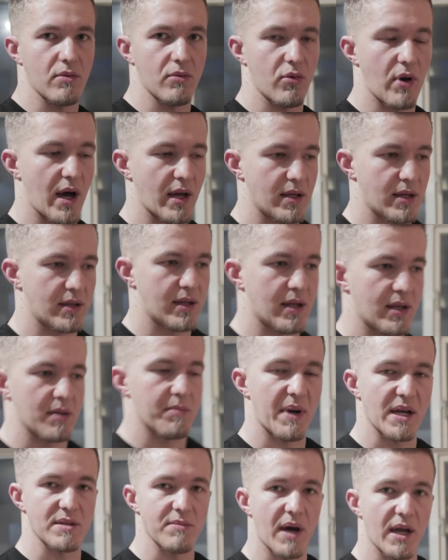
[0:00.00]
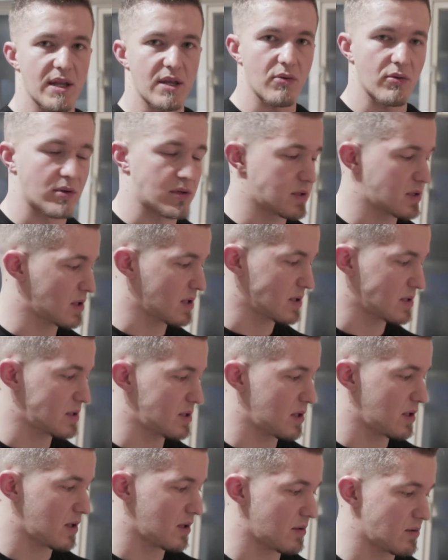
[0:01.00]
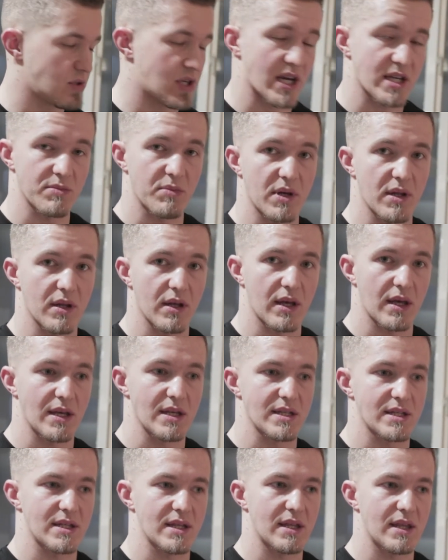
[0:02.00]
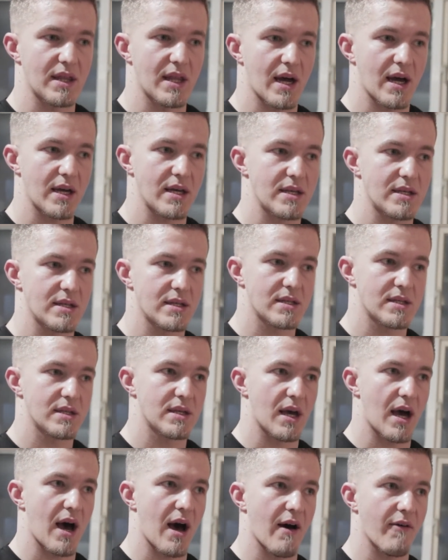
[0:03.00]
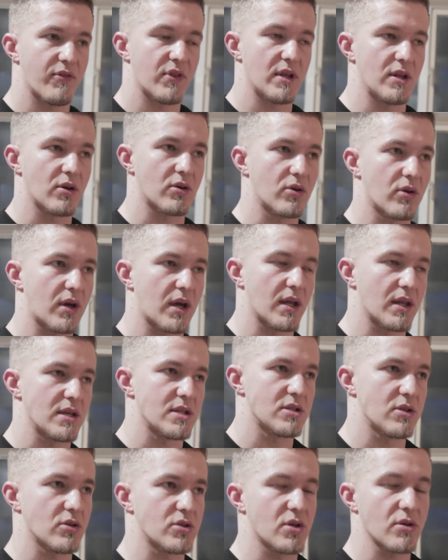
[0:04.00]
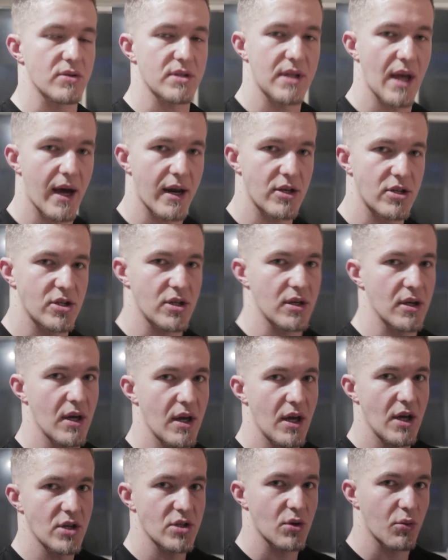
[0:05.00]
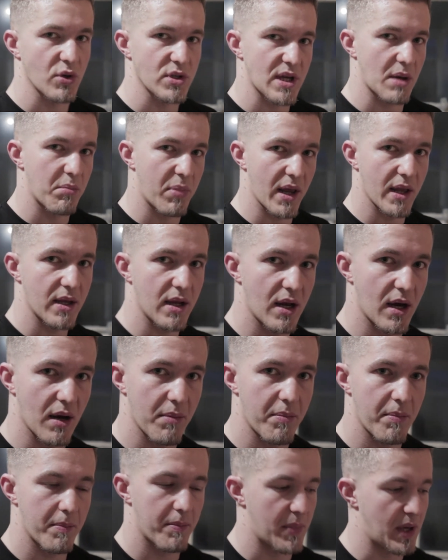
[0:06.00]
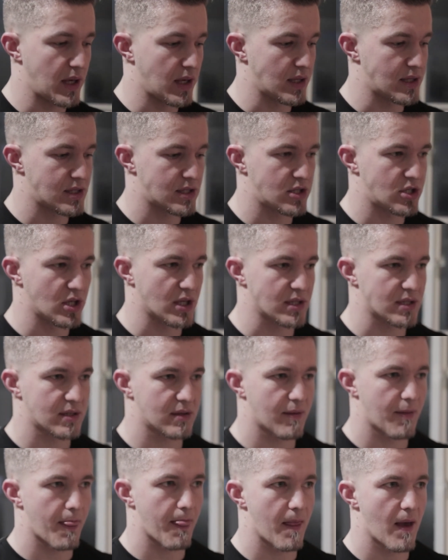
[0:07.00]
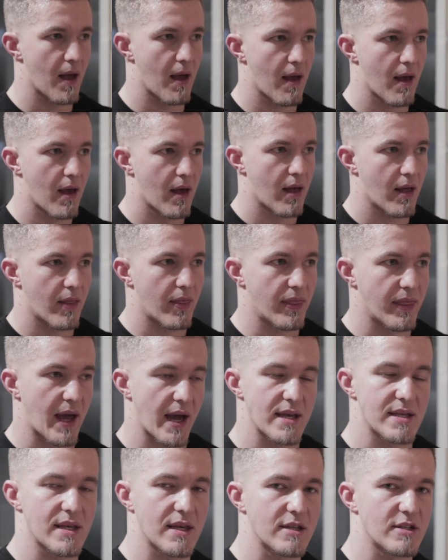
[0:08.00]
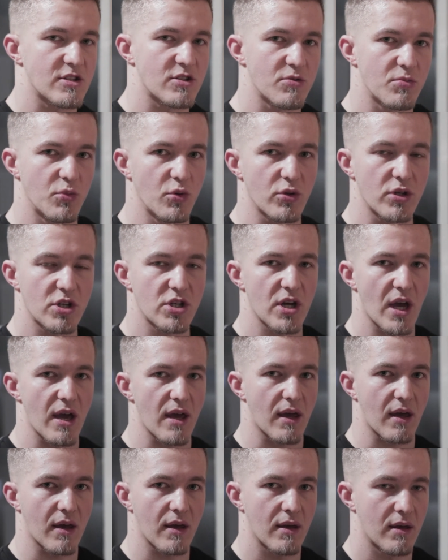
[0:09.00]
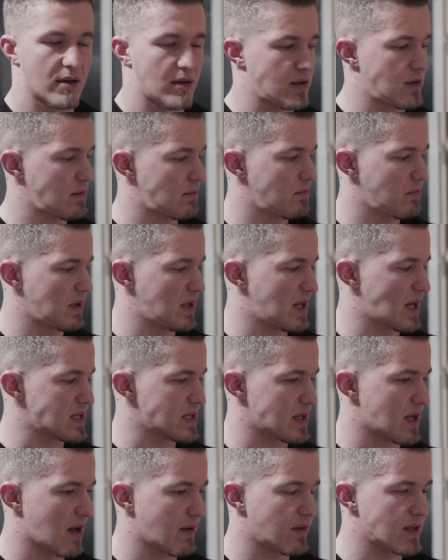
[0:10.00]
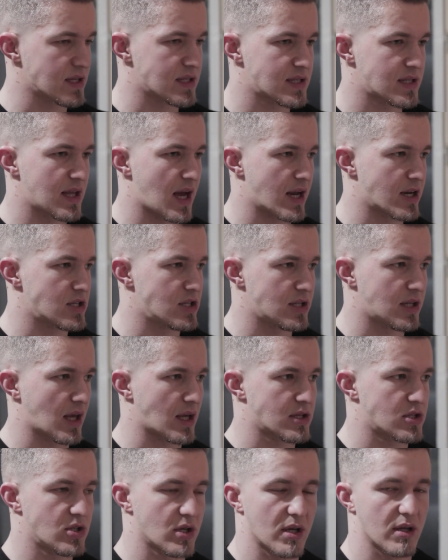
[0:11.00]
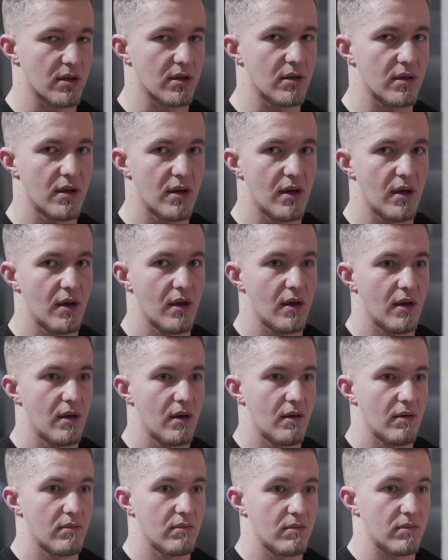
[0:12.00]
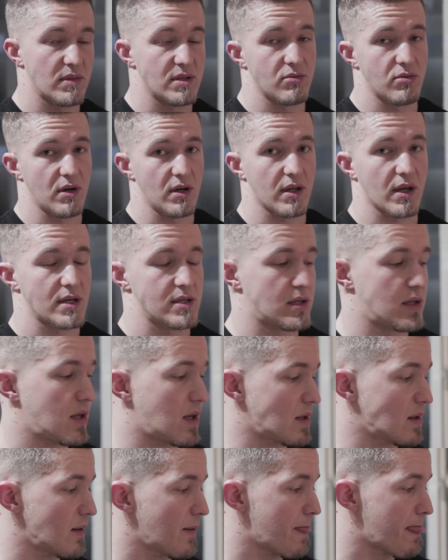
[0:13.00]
rather than the basmati ones because the jasmine is nice after the cooking. It's not so starchy. So once I blend it up, it's just nice and smooth shake. It doesn't have the starchy texture in it. It's really nice in the end.